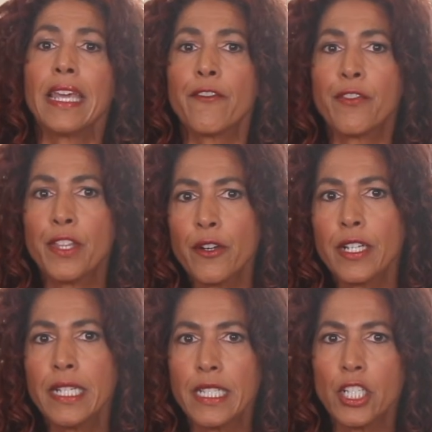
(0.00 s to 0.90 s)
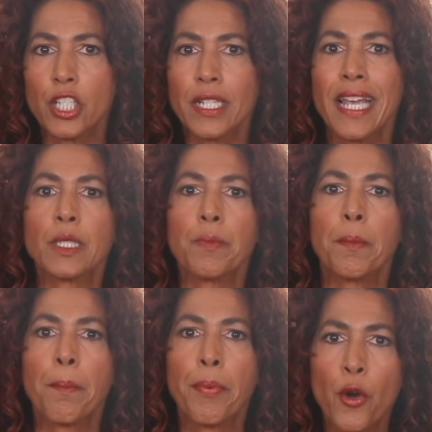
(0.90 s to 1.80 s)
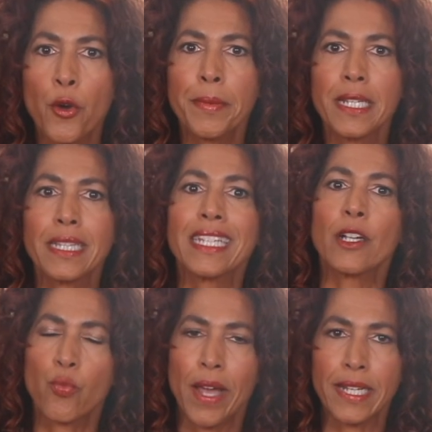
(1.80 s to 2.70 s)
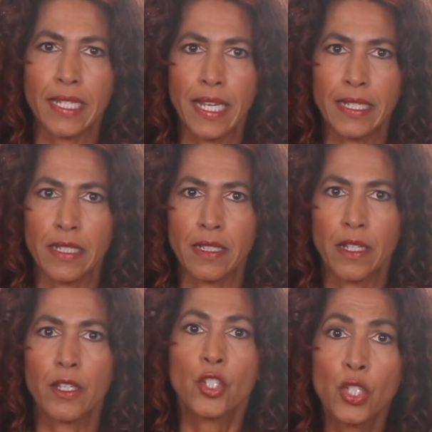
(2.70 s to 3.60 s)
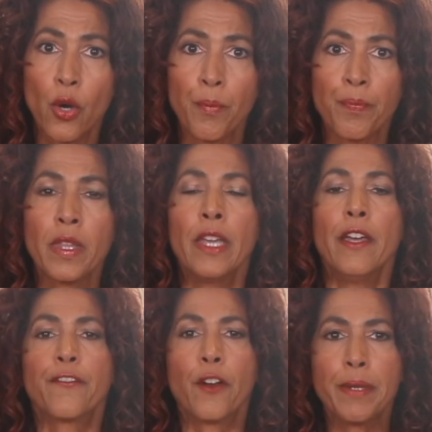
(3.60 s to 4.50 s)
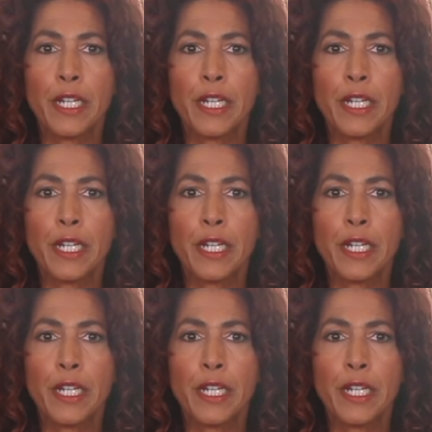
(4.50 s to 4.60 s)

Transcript: if their condition has been permanently eradicated. So from